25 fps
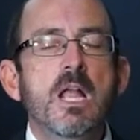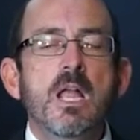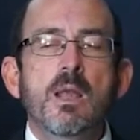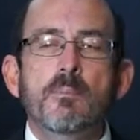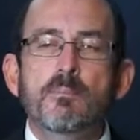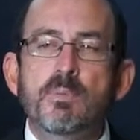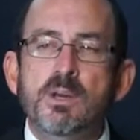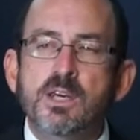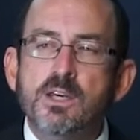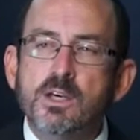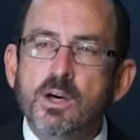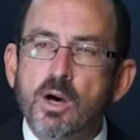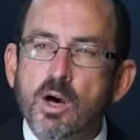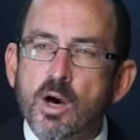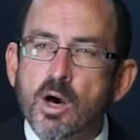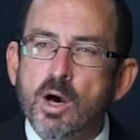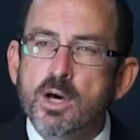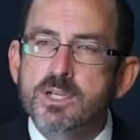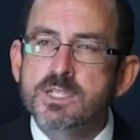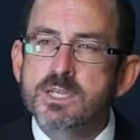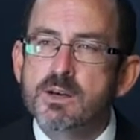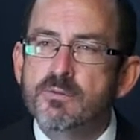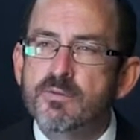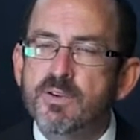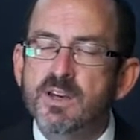
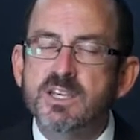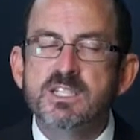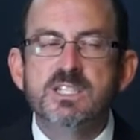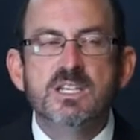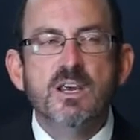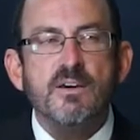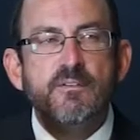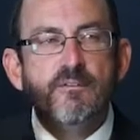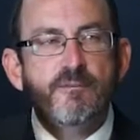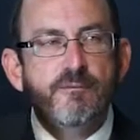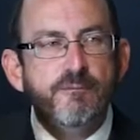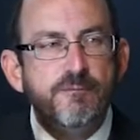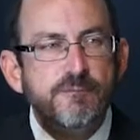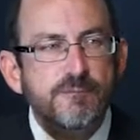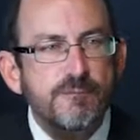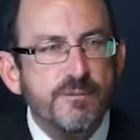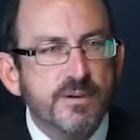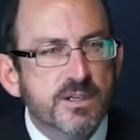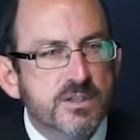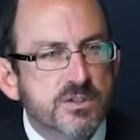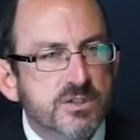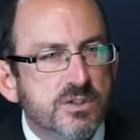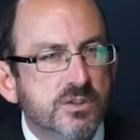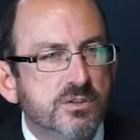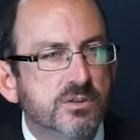Because of his
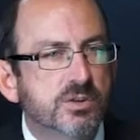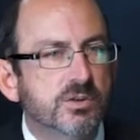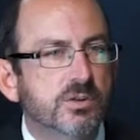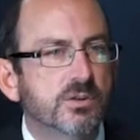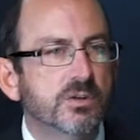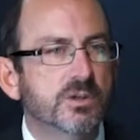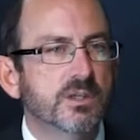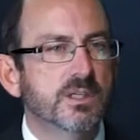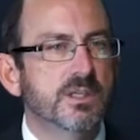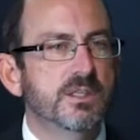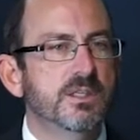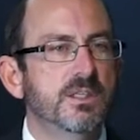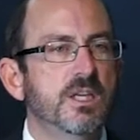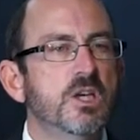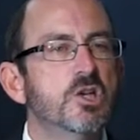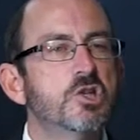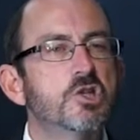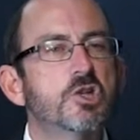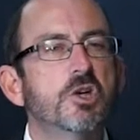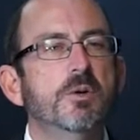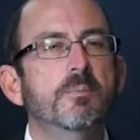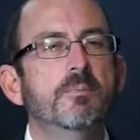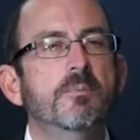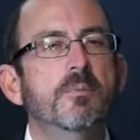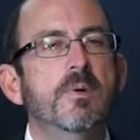physical
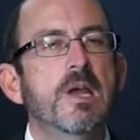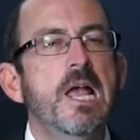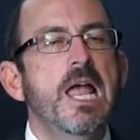condition.